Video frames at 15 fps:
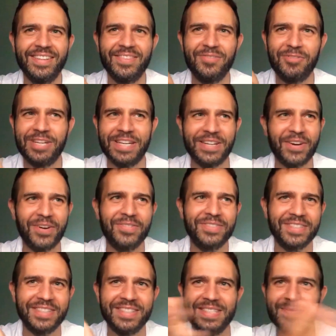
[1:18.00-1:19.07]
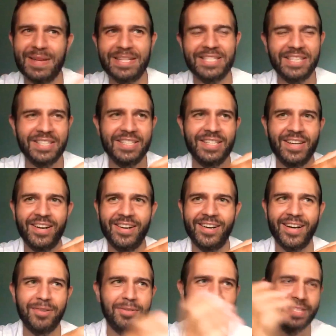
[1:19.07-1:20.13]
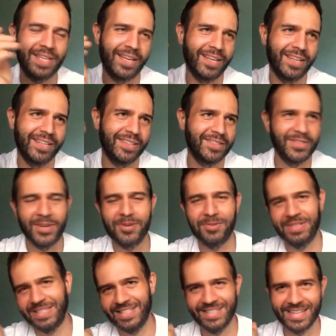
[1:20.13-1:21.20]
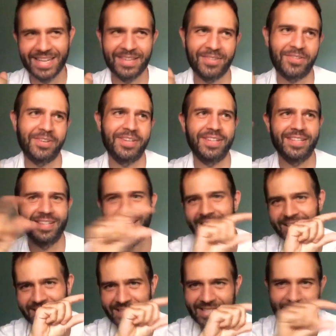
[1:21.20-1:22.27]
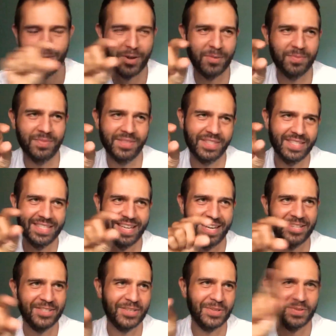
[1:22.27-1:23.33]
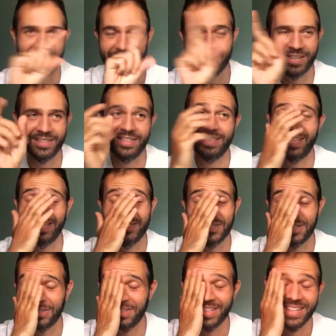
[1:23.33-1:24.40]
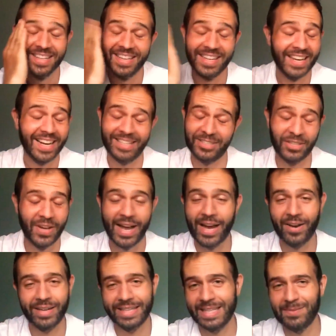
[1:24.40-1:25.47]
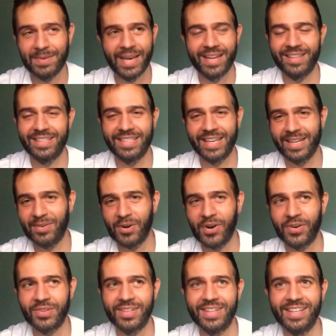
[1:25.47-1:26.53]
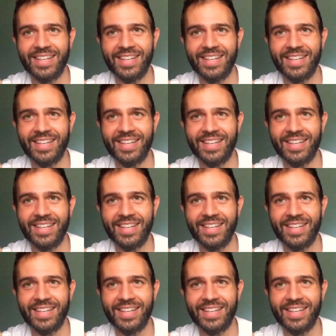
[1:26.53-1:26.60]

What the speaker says: really often, especially at the start. I would say, so this is day 3, and it says bottom, this is day 2, and the title's day 2. I don't know how I keep getting the day wrong,